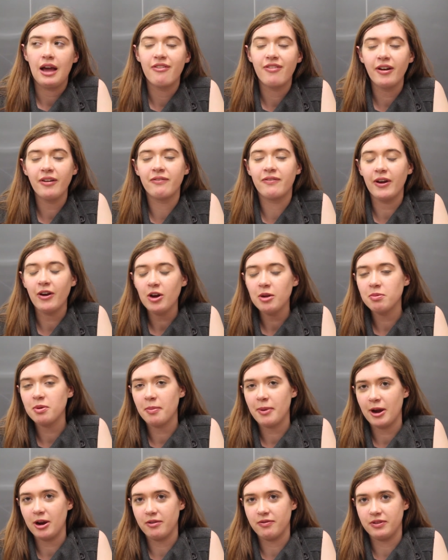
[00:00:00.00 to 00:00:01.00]
I felt very
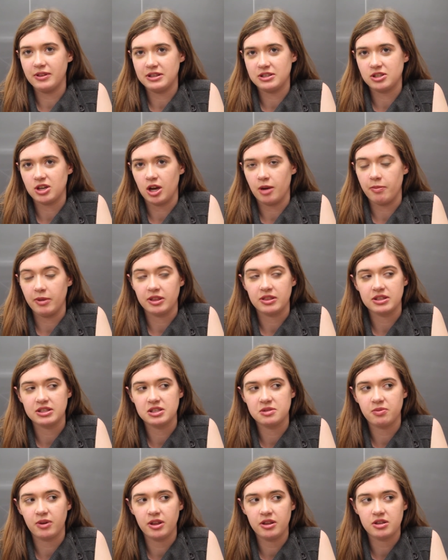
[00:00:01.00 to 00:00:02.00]
prepared for this topic. This
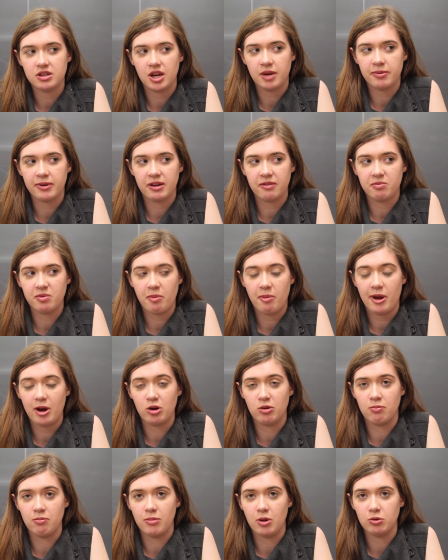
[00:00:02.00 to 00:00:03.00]
is probably the topic I've
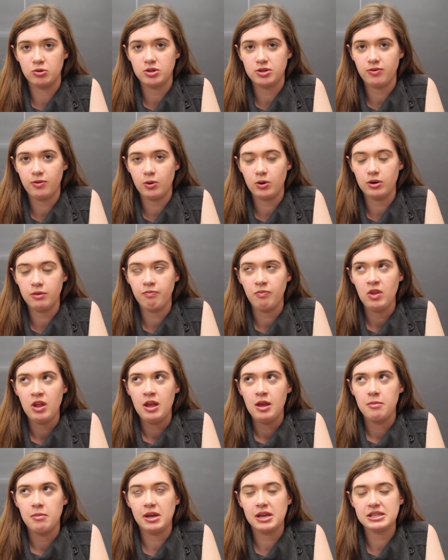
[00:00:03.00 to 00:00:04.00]
prepared most for
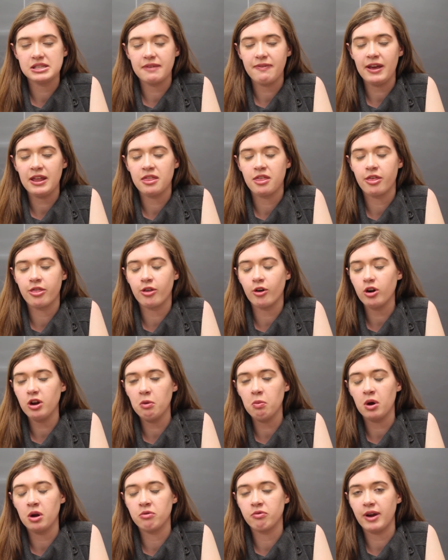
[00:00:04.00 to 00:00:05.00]
because I've had
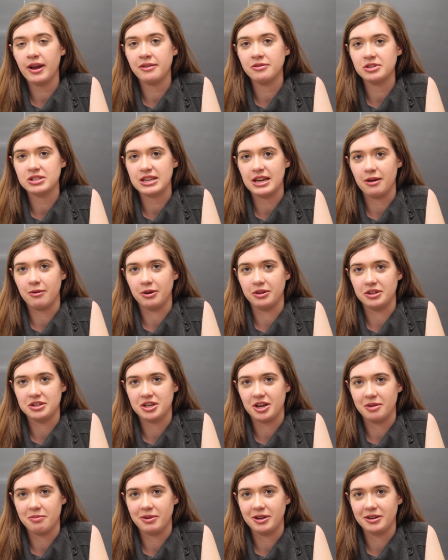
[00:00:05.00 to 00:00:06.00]
31 rounds now on the
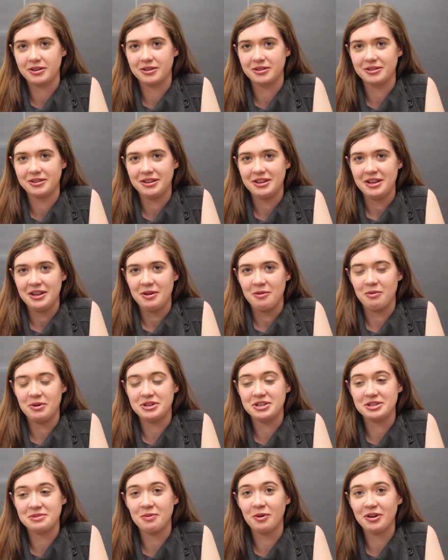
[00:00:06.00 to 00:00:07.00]
topic,
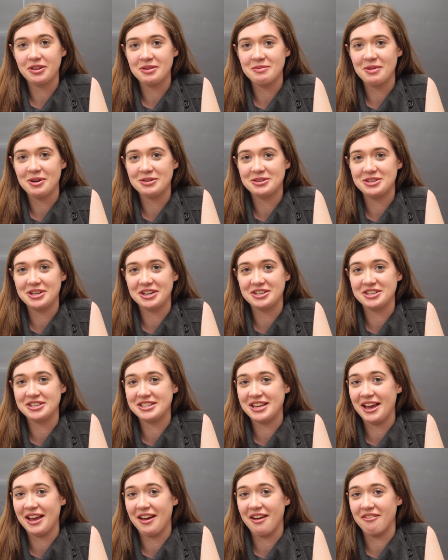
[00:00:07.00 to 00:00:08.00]
which is more than most
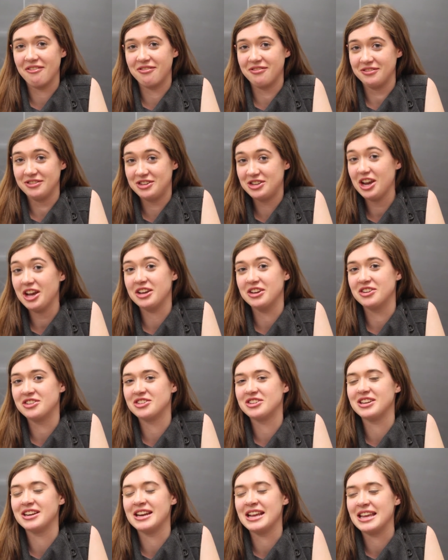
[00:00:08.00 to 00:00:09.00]
judges have
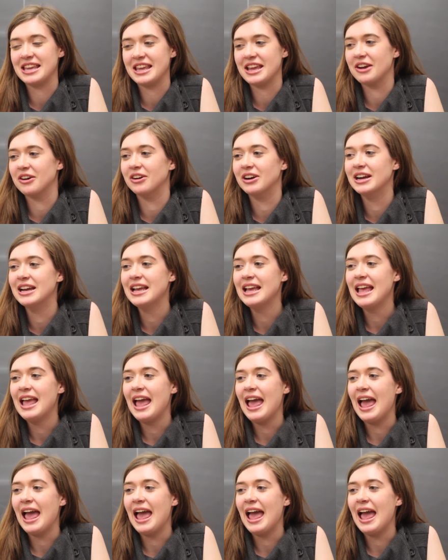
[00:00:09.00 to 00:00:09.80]
judged in a year.